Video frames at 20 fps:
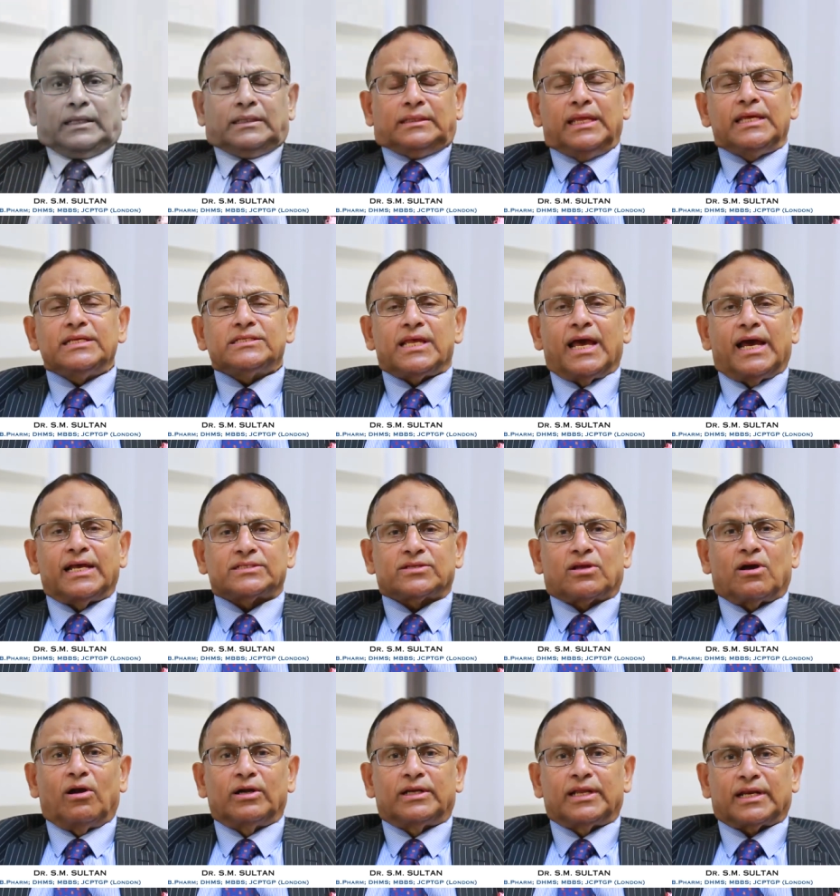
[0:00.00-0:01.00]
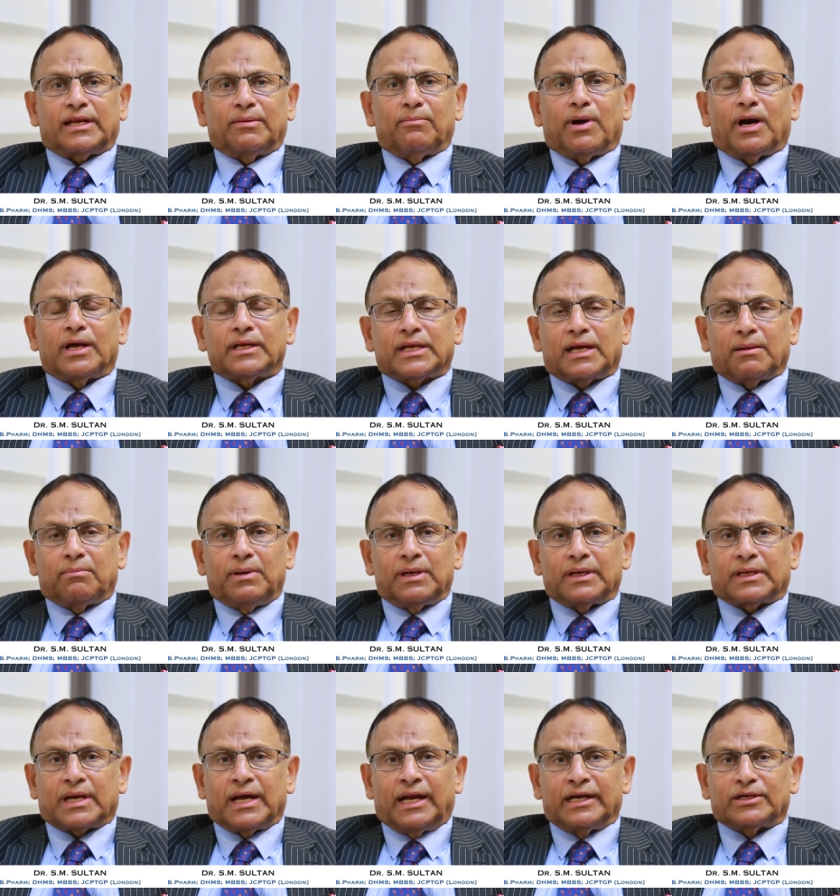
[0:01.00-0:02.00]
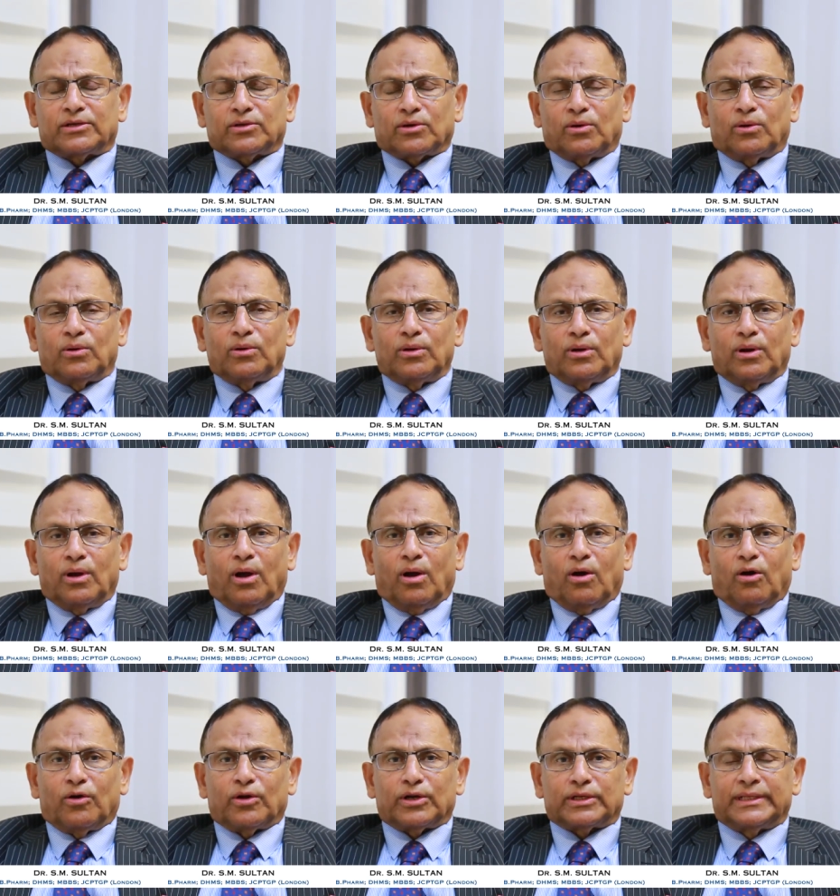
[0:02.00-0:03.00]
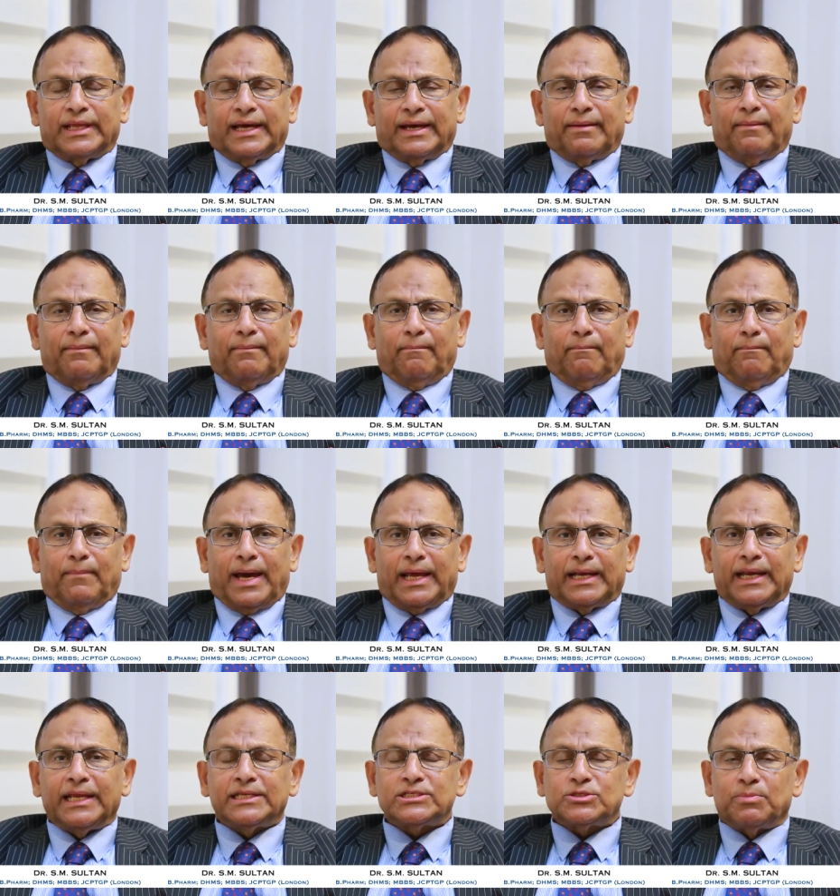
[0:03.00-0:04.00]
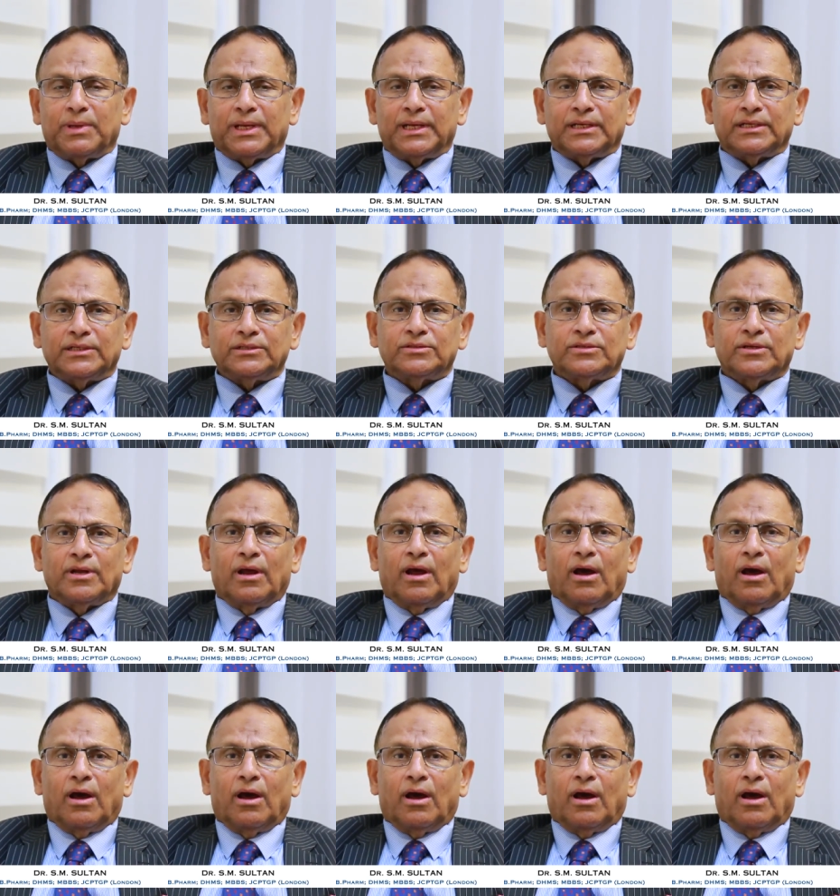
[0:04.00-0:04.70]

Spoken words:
This has got a remarkable control over the management